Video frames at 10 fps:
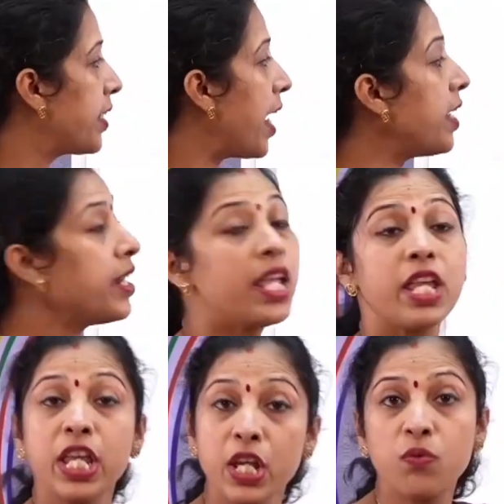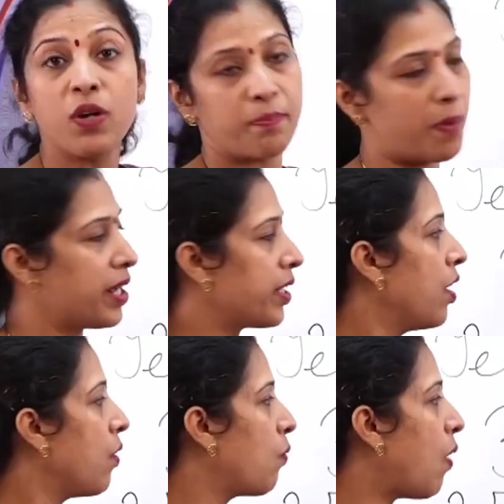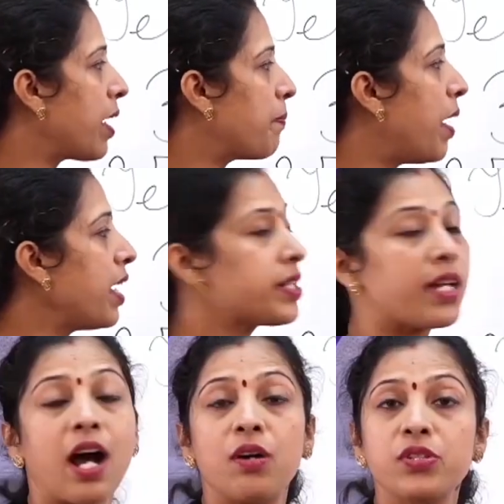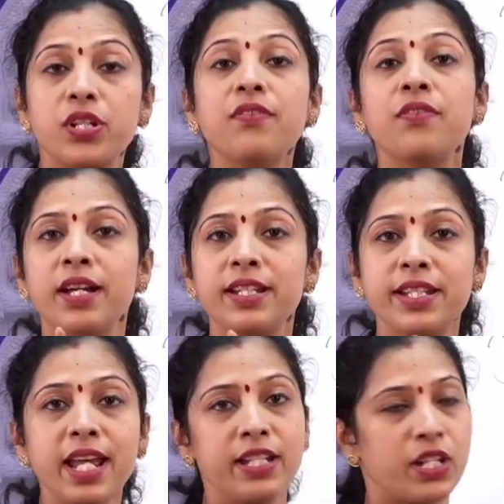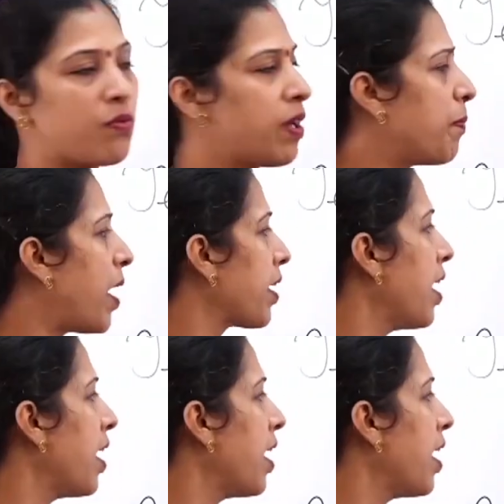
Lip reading: 10 equal part. 1 part out of 10 equal part.